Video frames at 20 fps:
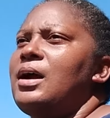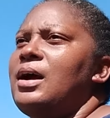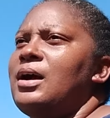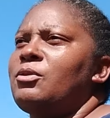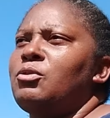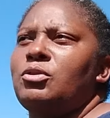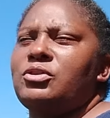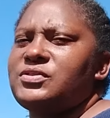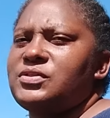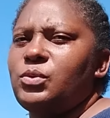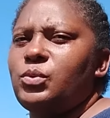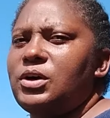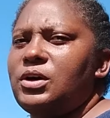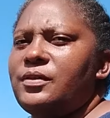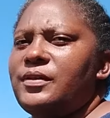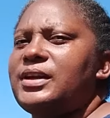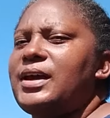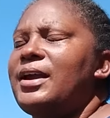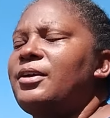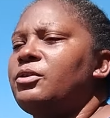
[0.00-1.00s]
across the
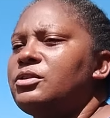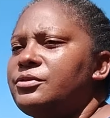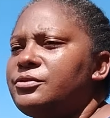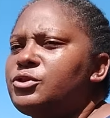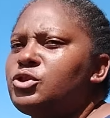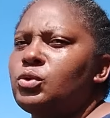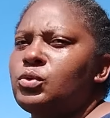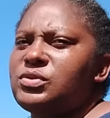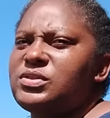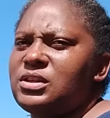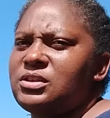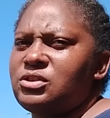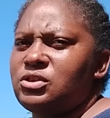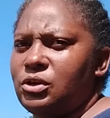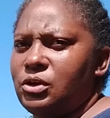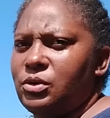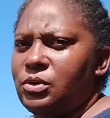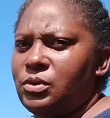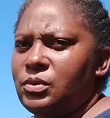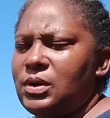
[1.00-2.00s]
world that I could have chosen
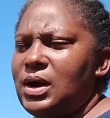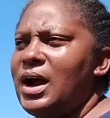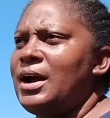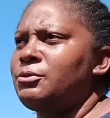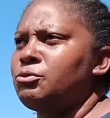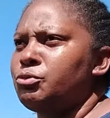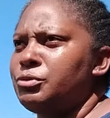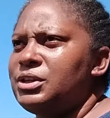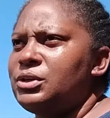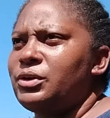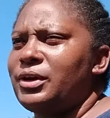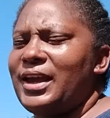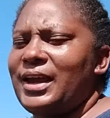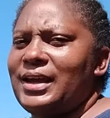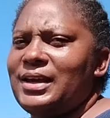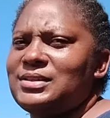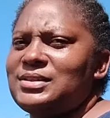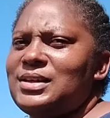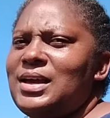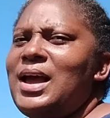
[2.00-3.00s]
to go and
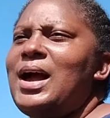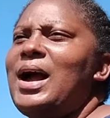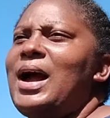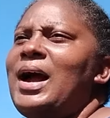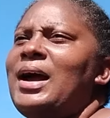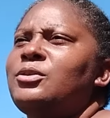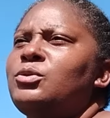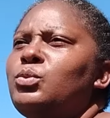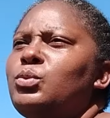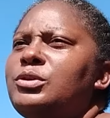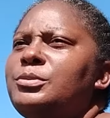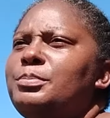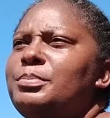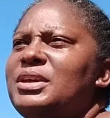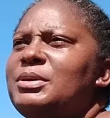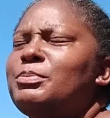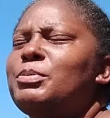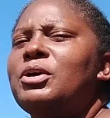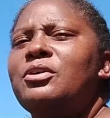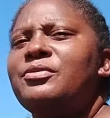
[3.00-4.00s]
relocate and would
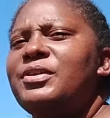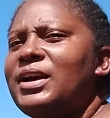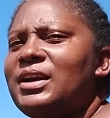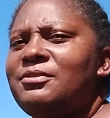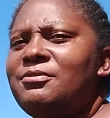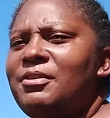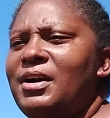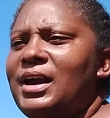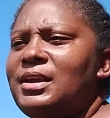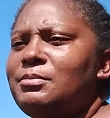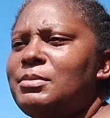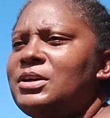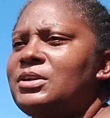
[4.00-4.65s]
be perfectly fine,